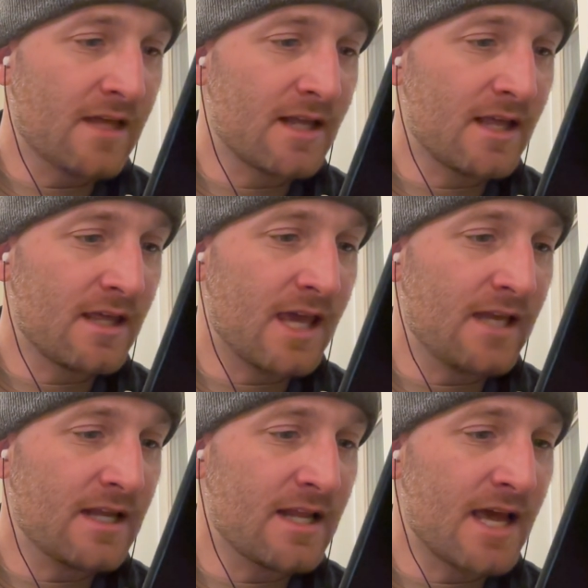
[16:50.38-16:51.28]

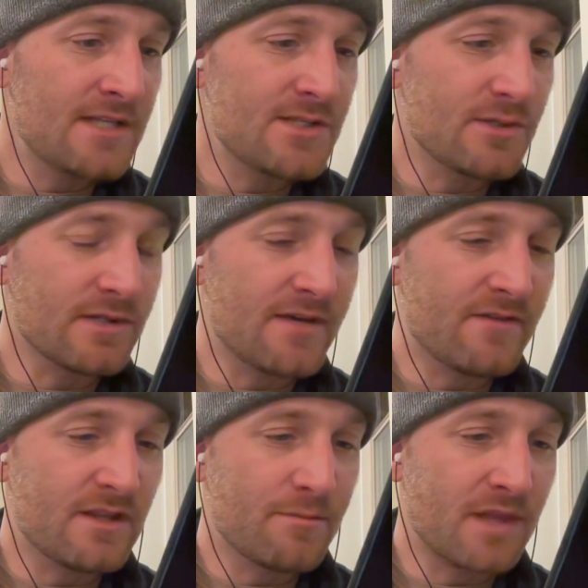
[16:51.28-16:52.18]
Canaanites who live
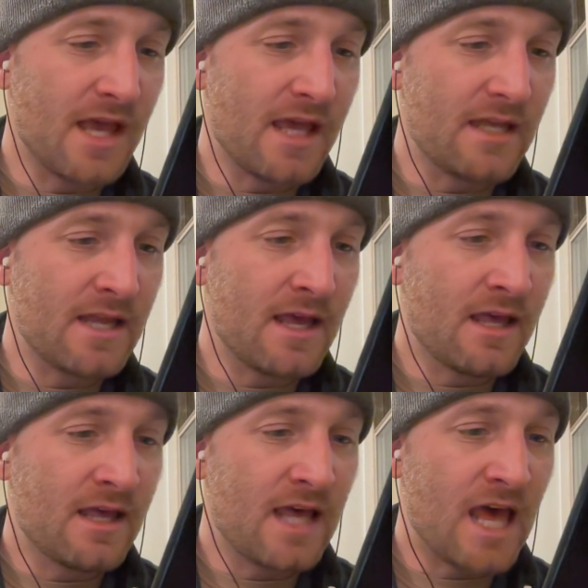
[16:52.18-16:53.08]
in the plain
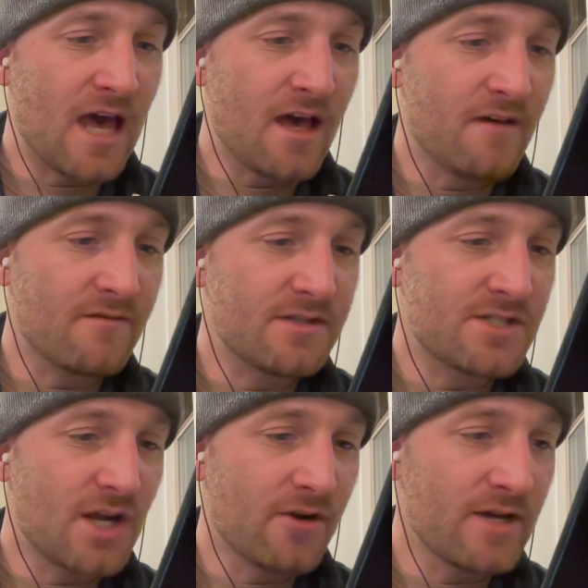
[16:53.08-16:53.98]
have
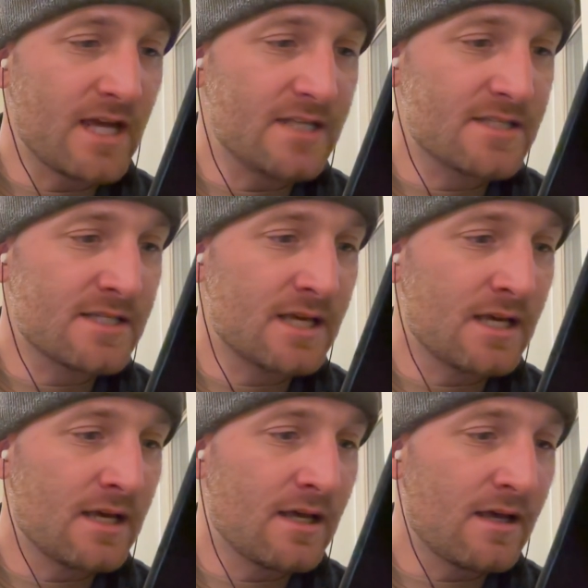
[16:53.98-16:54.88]
chariots
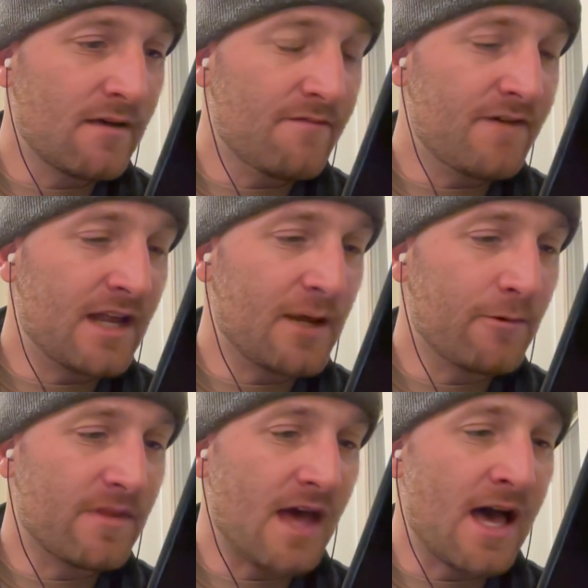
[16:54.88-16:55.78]
fitting
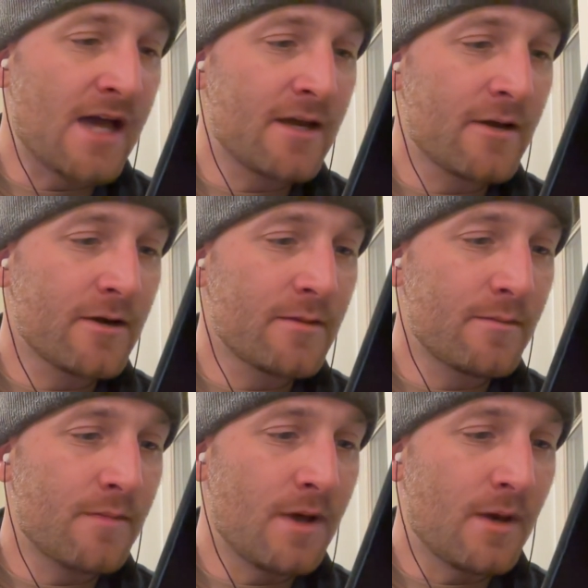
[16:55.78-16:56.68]
with iron,
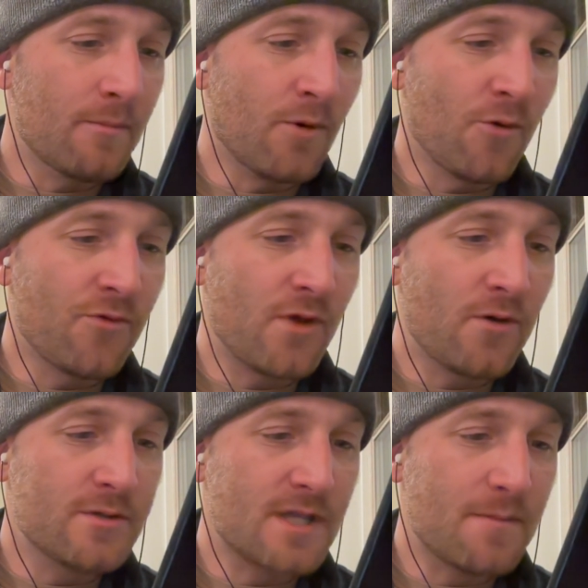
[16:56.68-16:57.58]
both
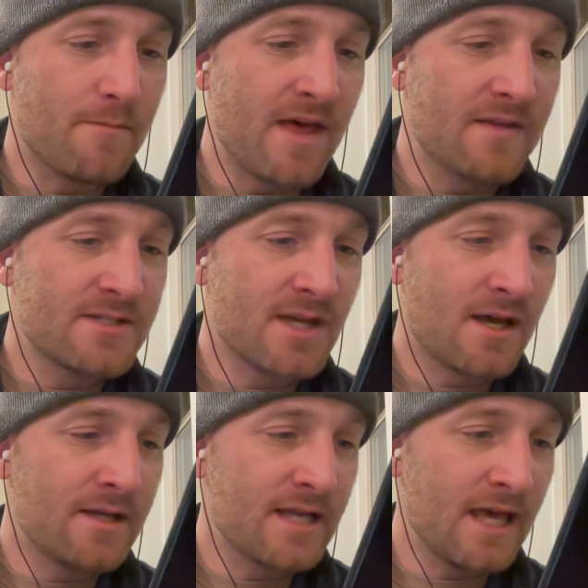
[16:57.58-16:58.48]
those in
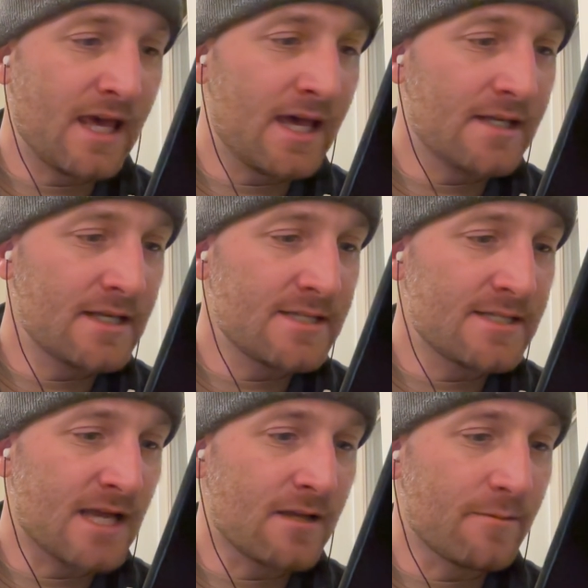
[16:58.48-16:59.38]
Bethshan and its
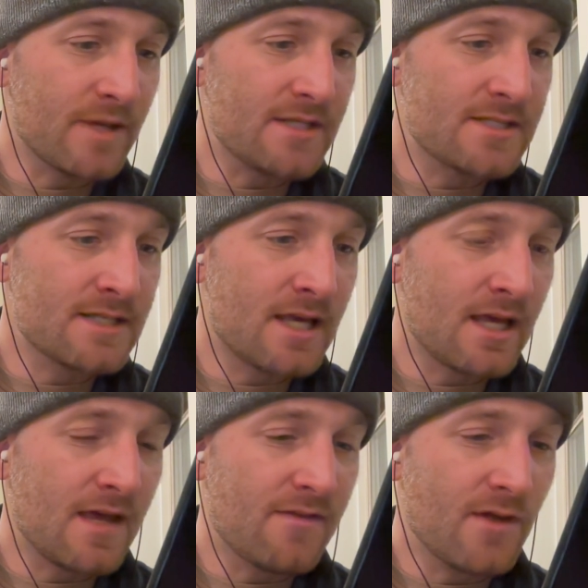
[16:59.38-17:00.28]
settlements,
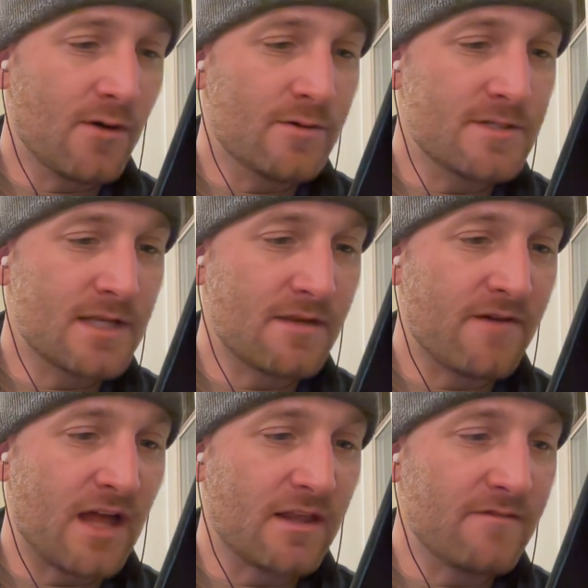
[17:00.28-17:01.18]
and those in the
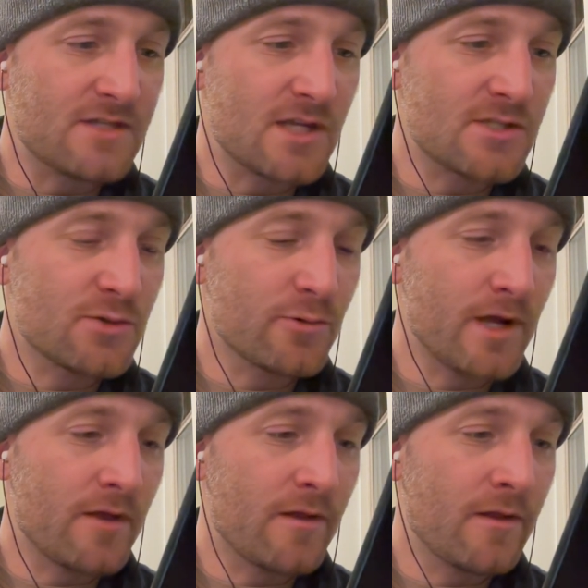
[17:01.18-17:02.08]
valley of
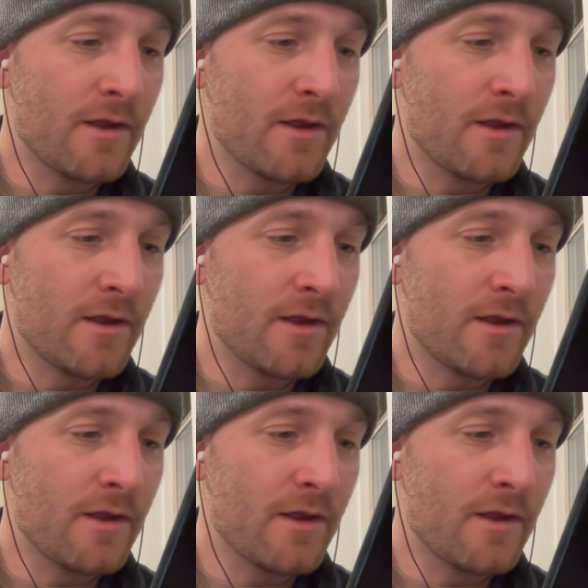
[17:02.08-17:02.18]
Jezreel."